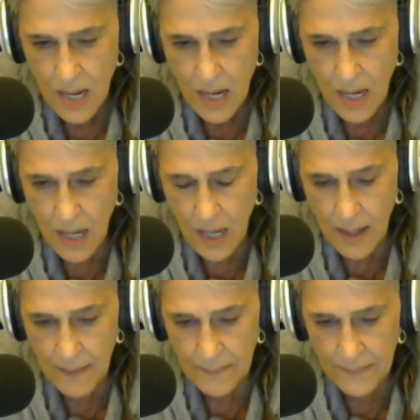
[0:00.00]

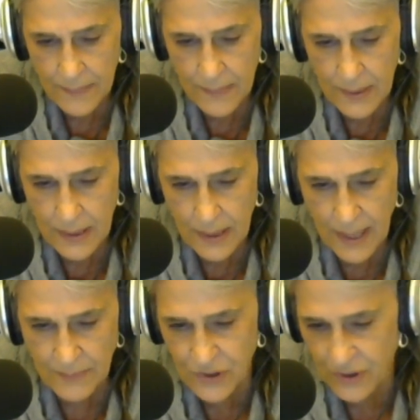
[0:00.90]
I'm
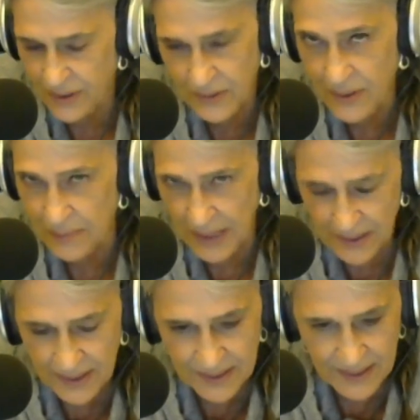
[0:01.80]
sure you've heard
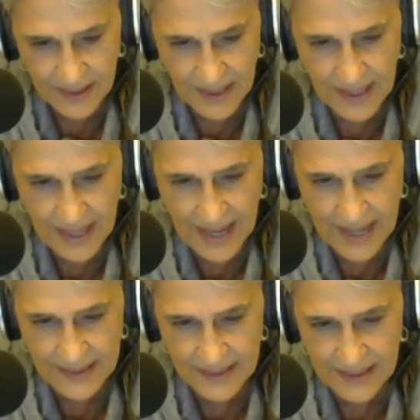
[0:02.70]
about it,
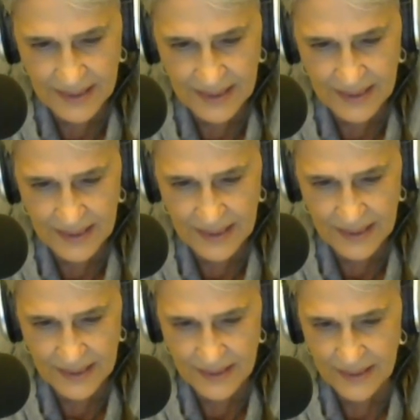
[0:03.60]
and
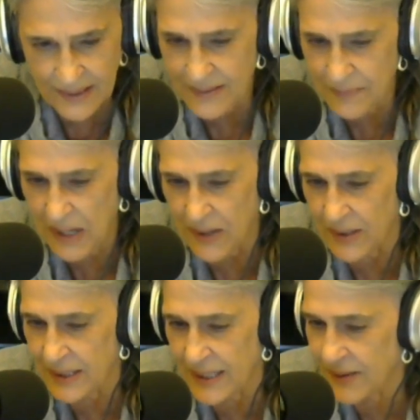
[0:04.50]
it
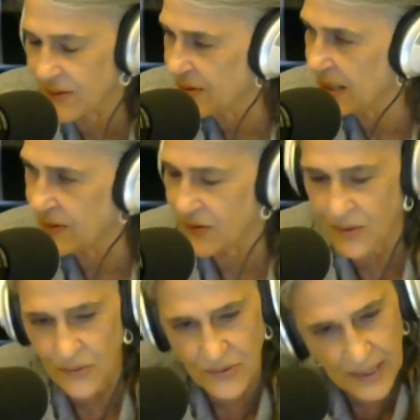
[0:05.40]
apparently is
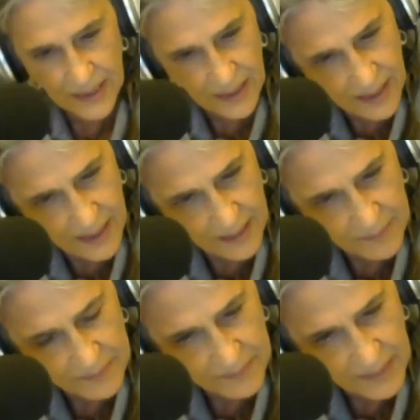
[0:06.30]
using a
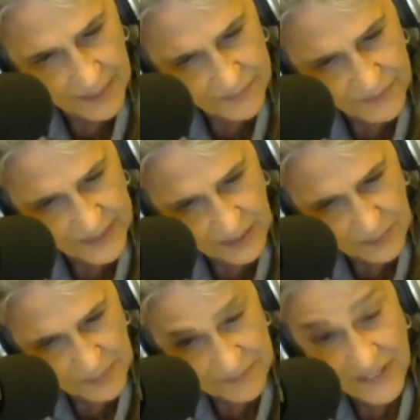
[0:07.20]

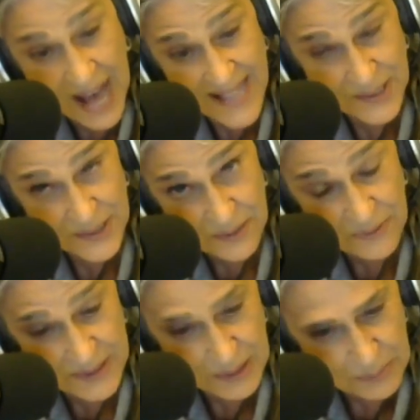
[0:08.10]
violent
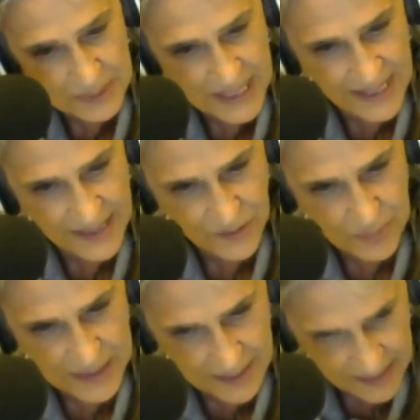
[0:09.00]
film,
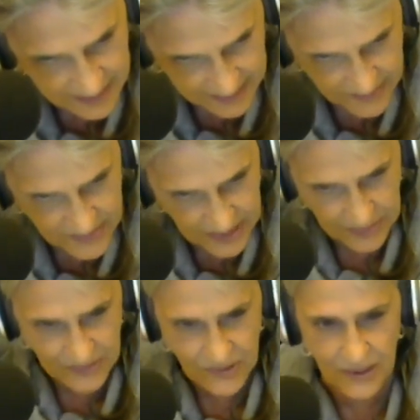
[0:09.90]
Kingsman, the
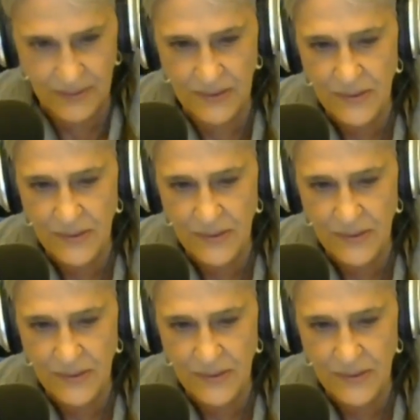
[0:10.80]
Secret Service,